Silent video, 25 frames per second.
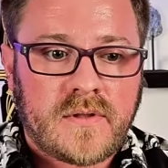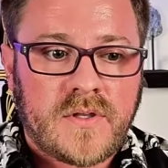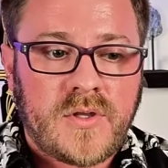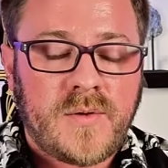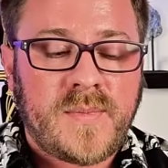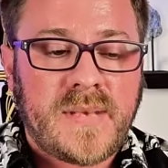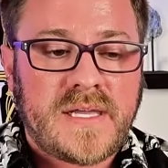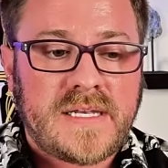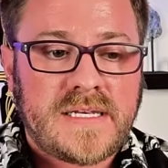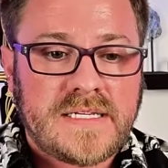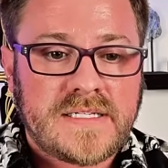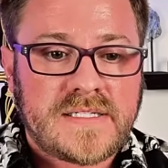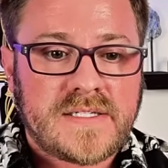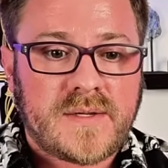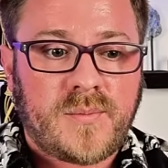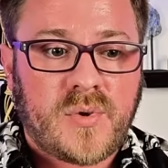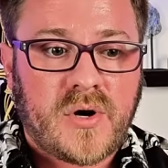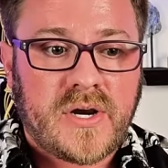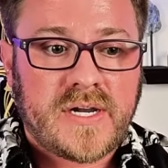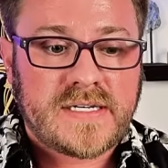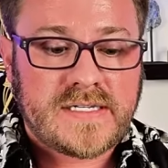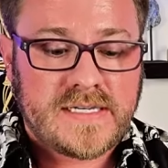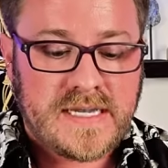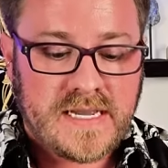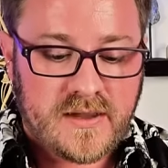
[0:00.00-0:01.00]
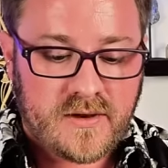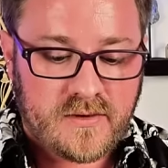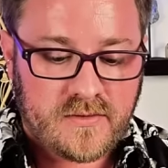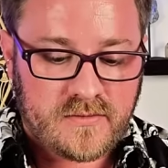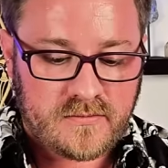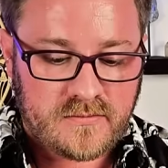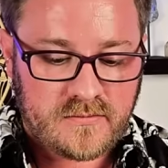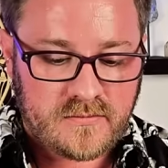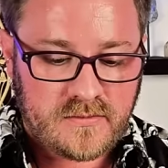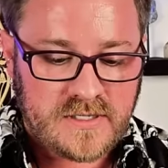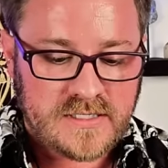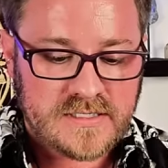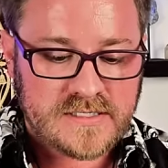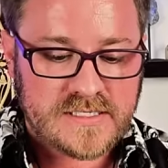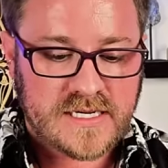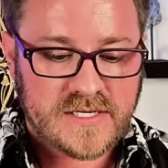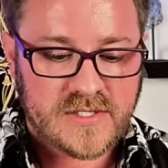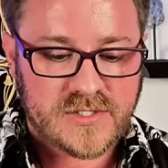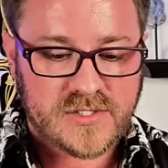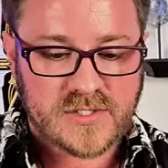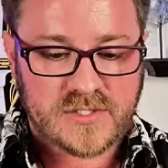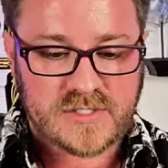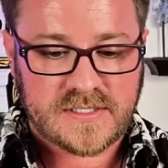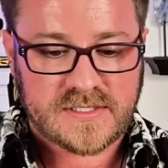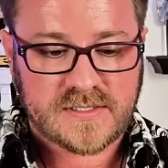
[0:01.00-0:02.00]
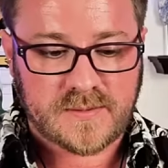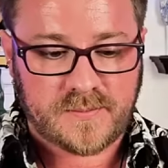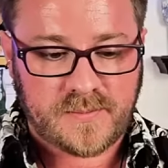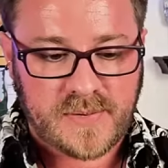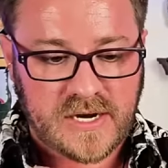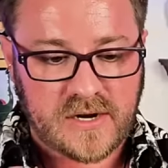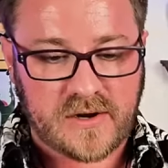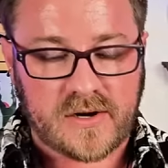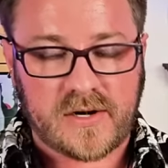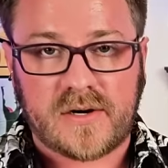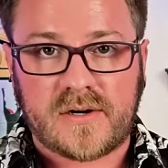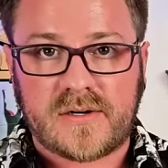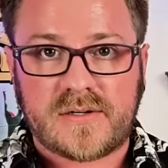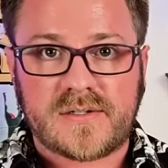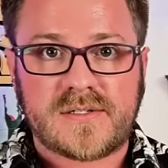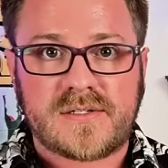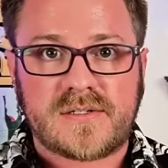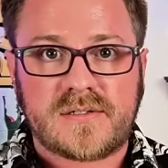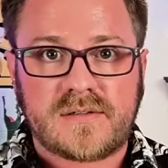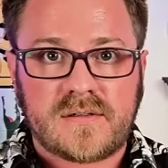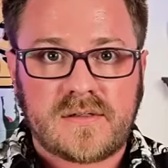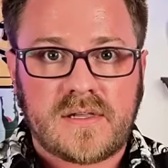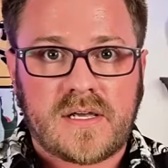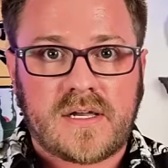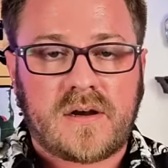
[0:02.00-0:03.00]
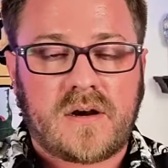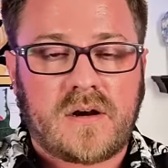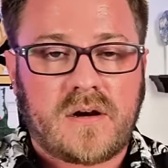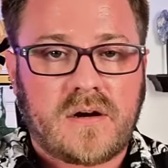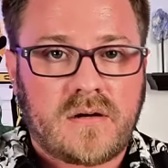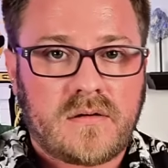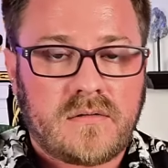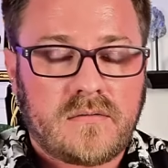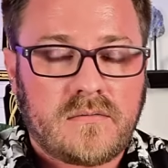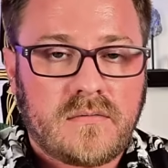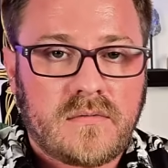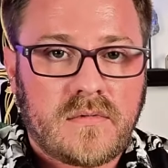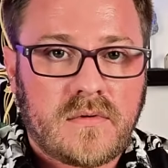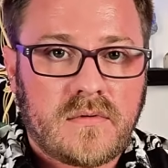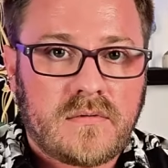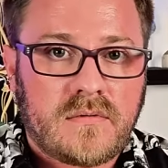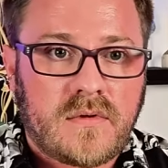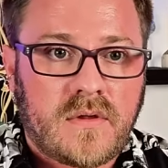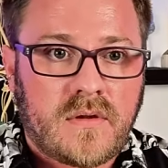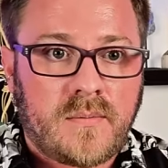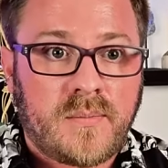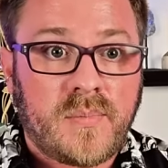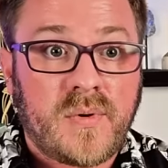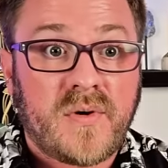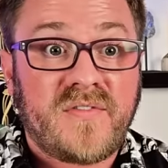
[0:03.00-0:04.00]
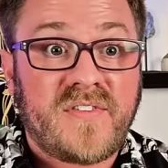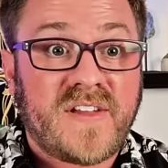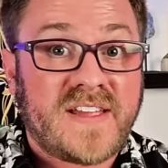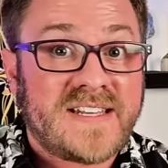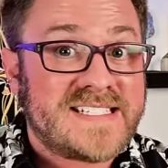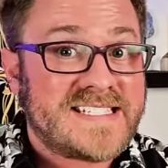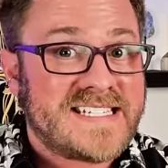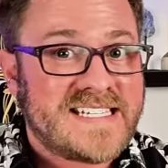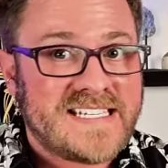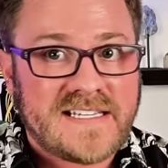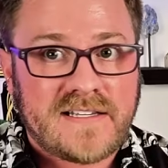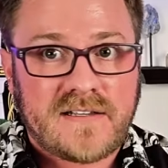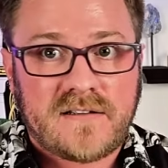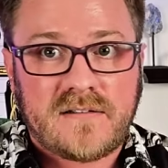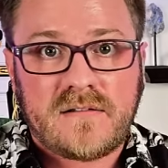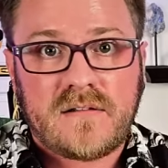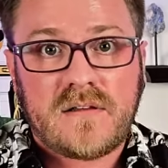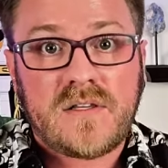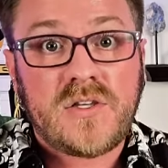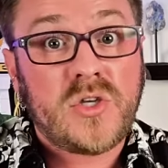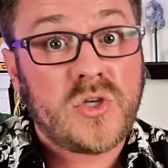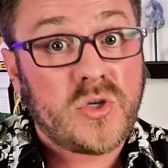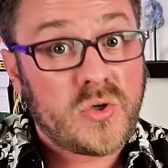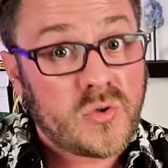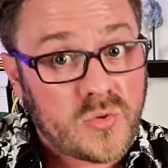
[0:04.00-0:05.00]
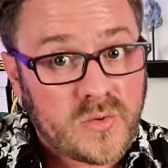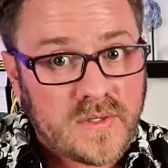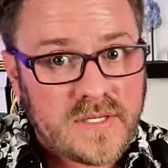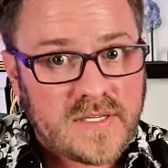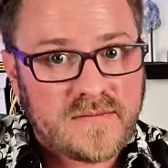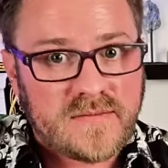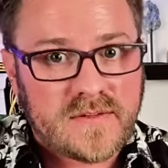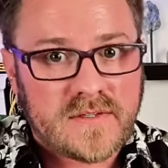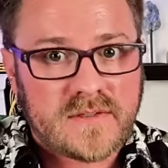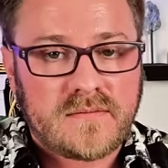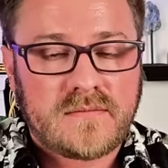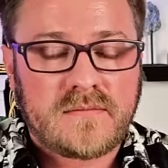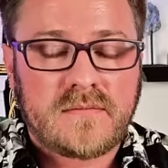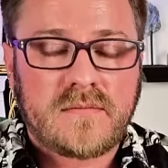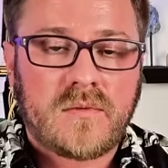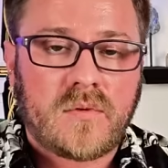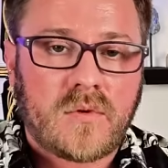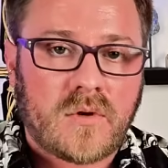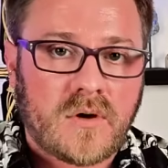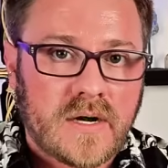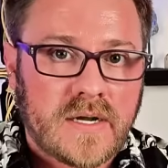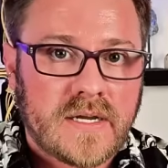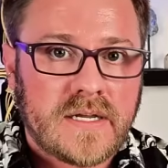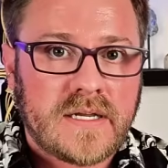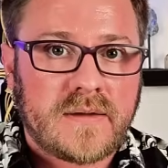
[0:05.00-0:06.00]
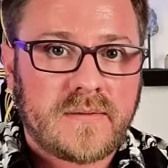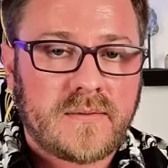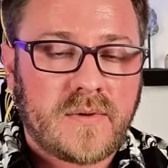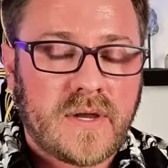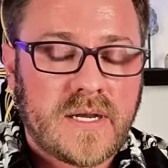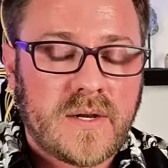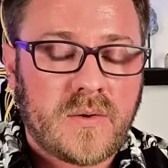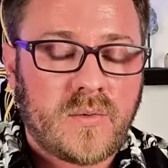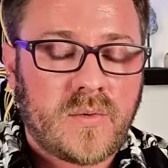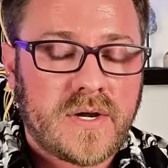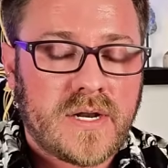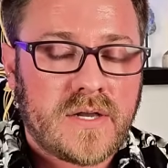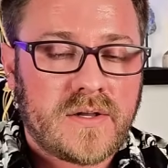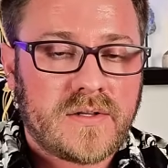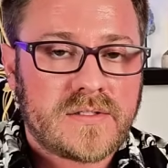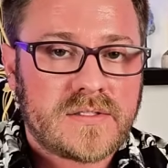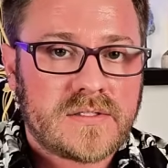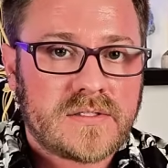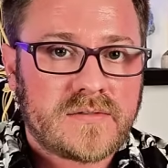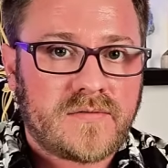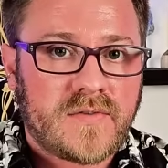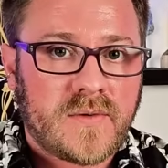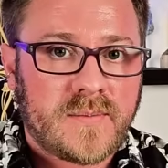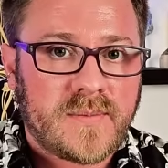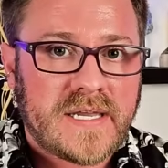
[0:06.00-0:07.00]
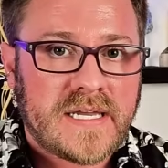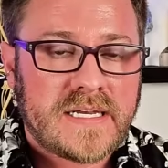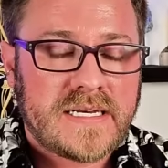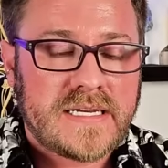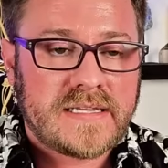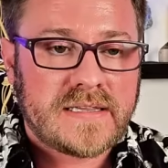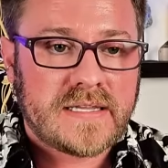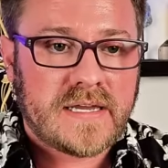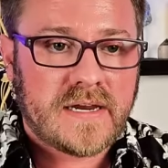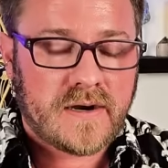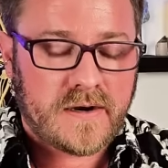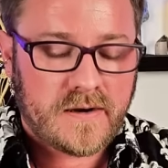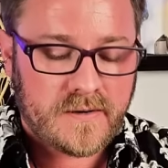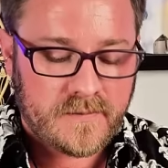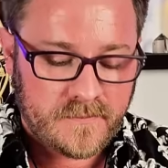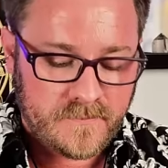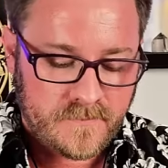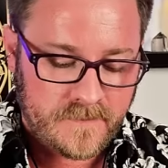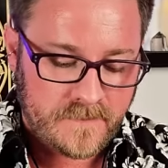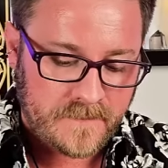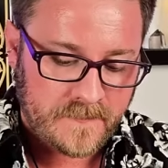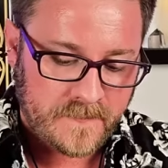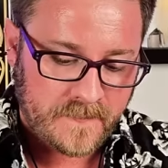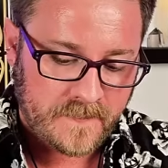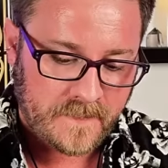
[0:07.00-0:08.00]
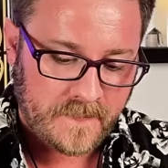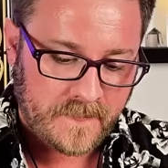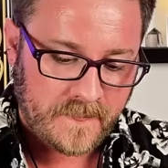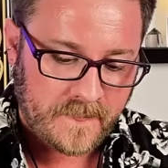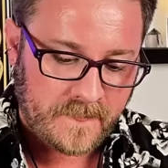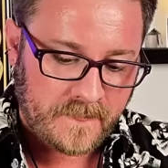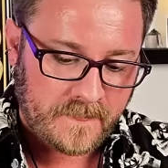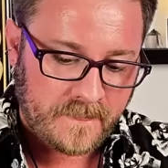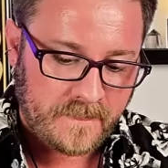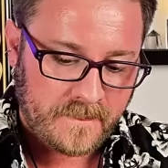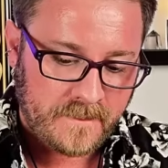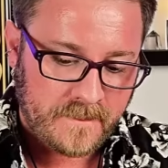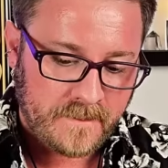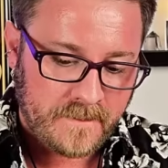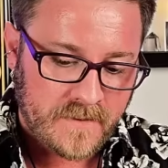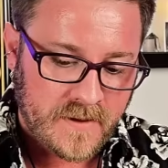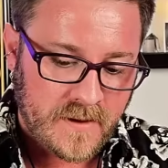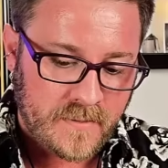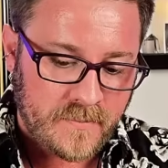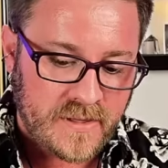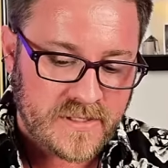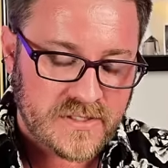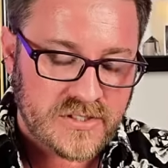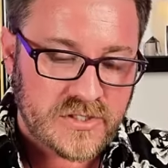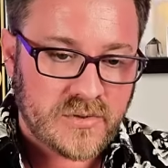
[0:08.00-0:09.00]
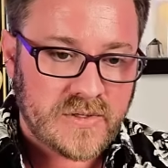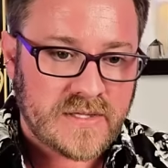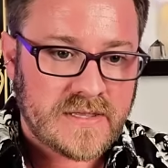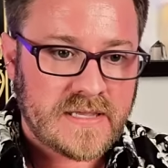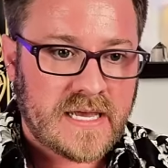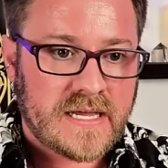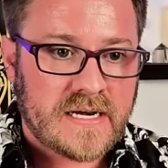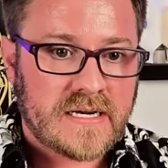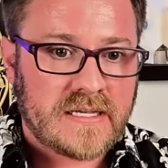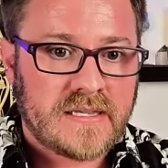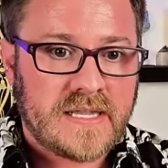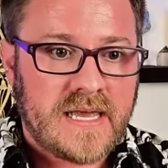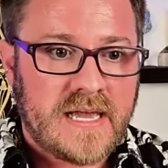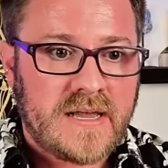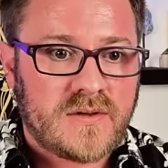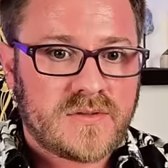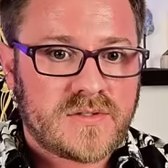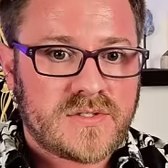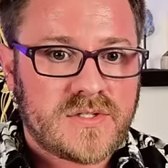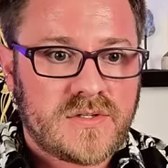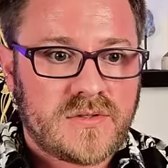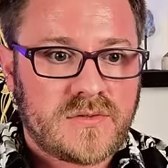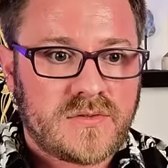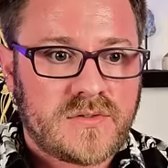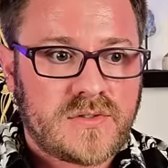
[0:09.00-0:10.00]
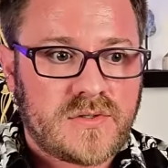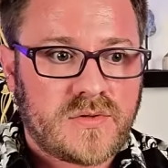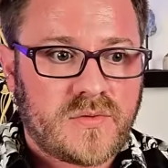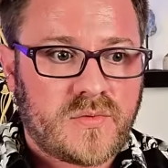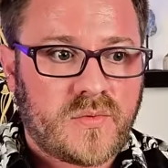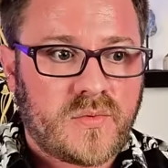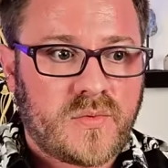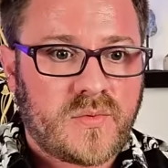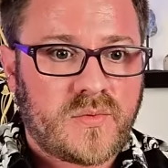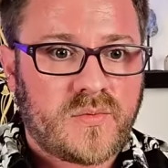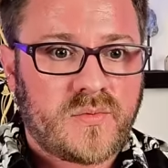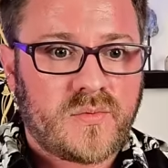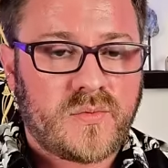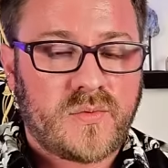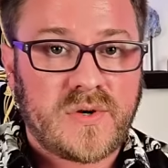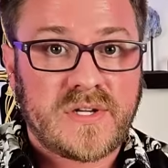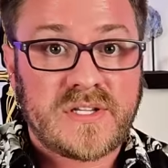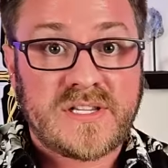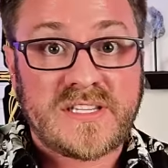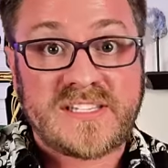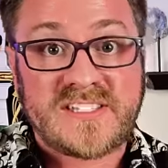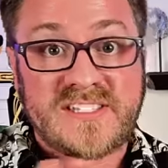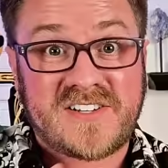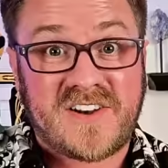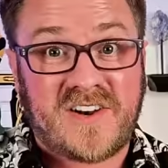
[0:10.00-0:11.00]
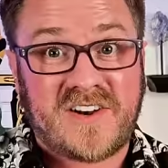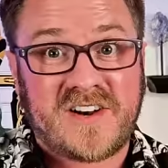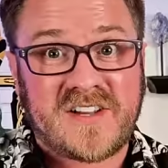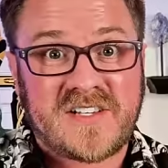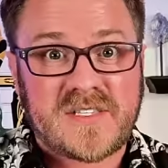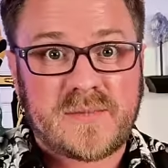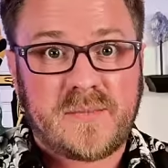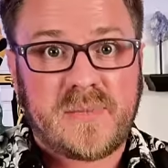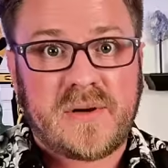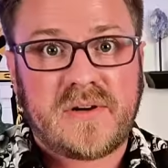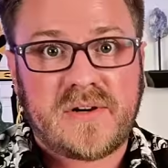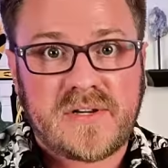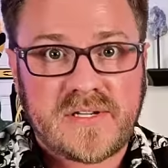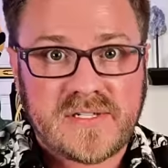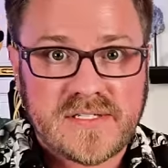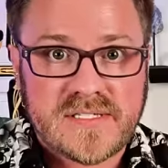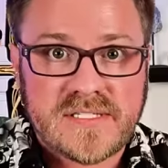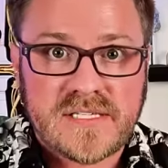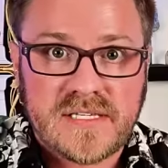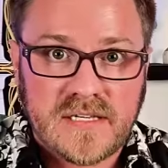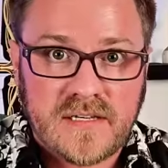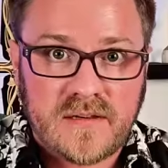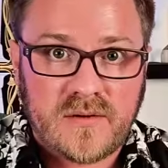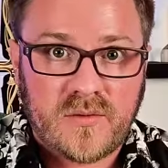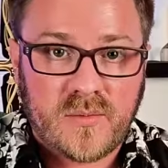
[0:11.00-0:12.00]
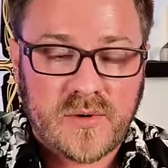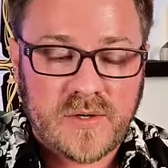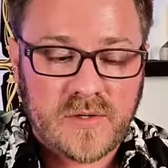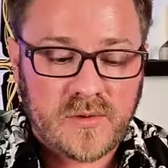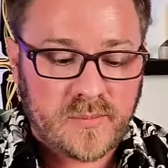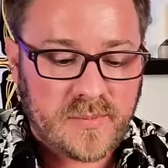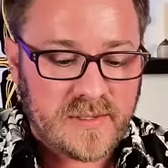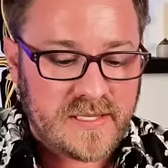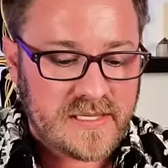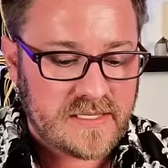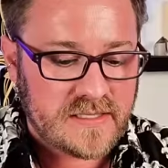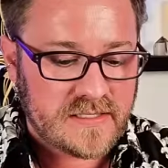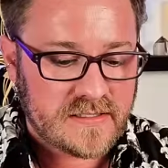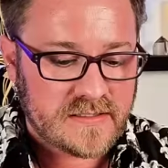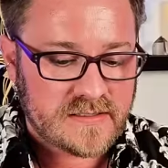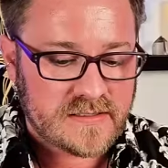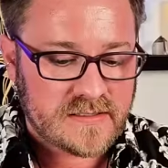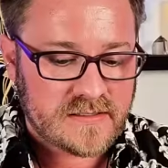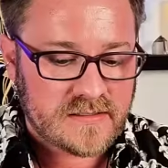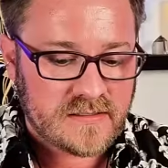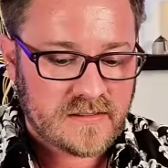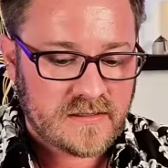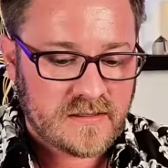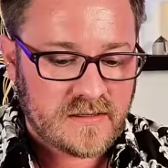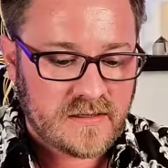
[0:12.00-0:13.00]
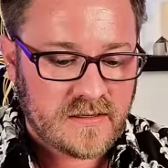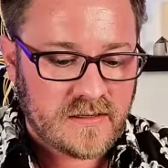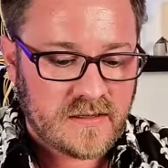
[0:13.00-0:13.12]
You may need to break down intentionally some barriers that are preventing you even or anyone else from getting there. But doing that allows you to really start experiencing real peace.